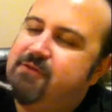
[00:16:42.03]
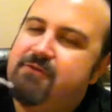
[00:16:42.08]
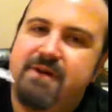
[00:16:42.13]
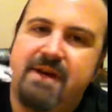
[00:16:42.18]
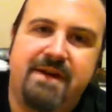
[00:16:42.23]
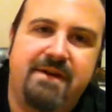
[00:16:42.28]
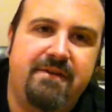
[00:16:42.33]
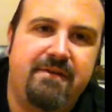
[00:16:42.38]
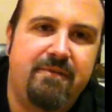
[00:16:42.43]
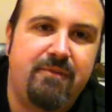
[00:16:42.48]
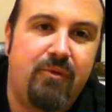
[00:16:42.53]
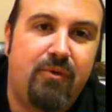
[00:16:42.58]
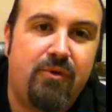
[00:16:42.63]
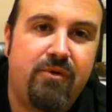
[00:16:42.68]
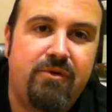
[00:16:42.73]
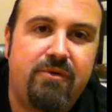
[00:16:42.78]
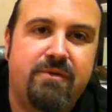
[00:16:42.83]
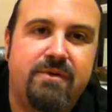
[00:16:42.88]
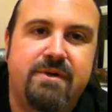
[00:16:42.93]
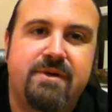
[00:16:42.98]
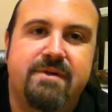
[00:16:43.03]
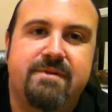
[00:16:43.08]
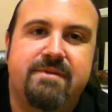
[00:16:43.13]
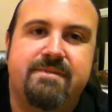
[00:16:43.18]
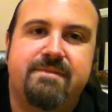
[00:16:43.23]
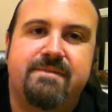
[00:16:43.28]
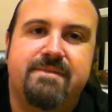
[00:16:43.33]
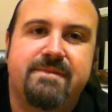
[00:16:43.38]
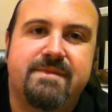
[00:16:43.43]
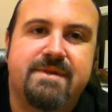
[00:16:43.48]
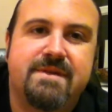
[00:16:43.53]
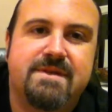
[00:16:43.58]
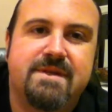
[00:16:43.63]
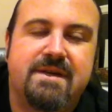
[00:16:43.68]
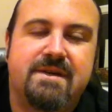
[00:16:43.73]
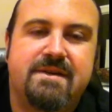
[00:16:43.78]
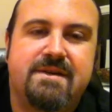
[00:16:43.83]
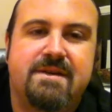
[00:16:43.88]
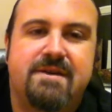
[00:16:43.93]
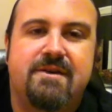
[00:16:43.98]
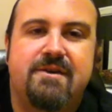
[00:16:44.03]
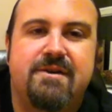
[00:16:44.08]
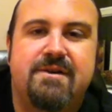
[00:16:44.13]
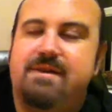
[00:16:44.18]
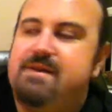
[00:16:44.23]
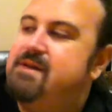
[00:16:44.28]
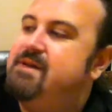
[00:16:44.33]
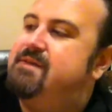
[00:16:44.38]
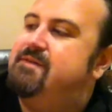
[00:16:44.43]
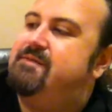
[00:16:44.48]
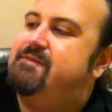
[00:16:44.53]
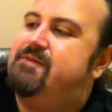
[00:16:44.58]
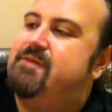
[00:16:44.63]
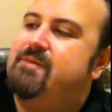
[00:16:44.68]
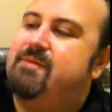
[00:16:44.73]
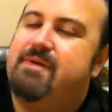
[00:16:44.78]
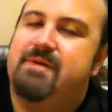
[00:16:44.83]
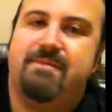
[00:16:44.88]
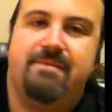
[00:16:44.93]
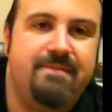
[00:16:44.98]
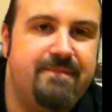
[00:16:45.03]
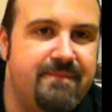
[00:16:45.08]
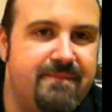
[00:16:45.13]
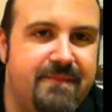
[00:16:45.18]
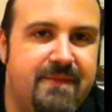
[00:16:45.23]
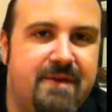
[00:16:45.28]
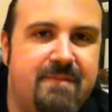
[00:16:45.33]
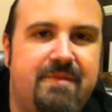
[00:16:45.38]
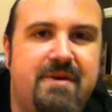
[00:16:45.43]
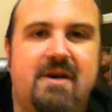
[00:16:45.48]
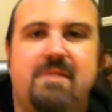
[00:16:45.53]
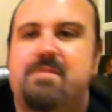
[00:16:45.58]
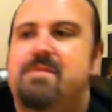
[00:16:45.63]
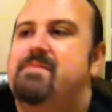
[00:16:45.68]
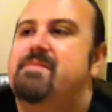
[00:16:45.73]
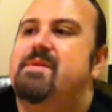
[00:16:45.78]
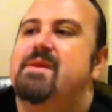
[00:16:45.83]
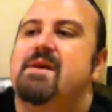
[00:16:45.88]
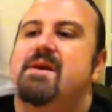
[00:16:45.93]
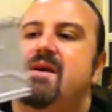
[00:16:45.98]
a little hidden wall so to hide the front compartment,